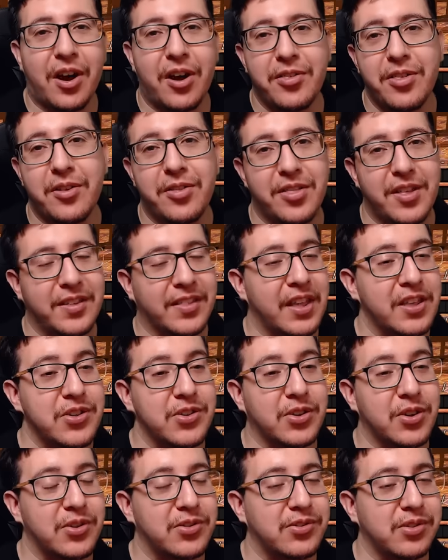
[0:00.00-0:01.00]
other thing that you
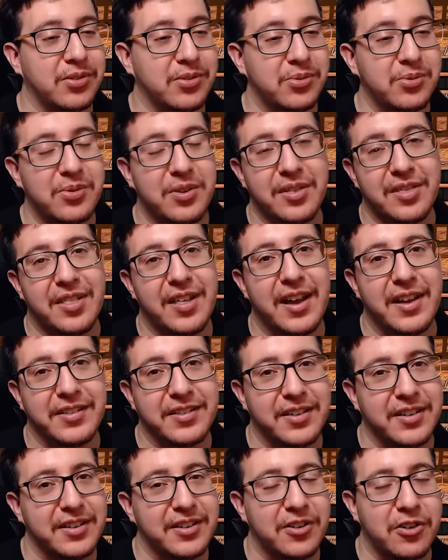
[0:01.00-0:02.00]
could do
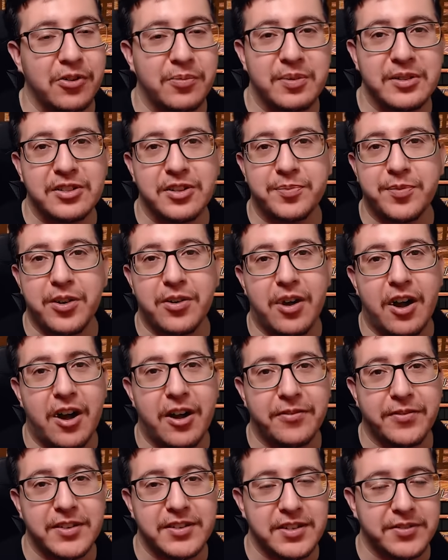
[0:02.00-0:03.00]
that opens up your
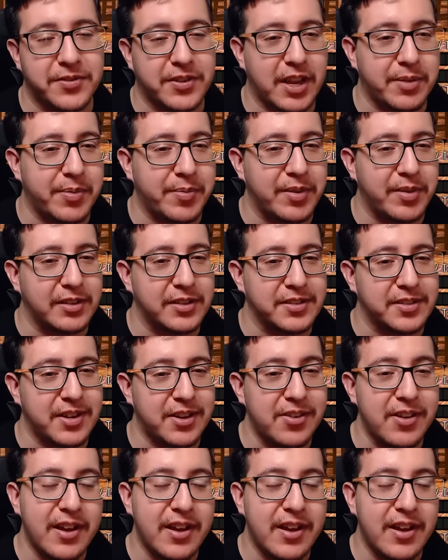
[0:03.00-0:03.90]
offensive capabilities here,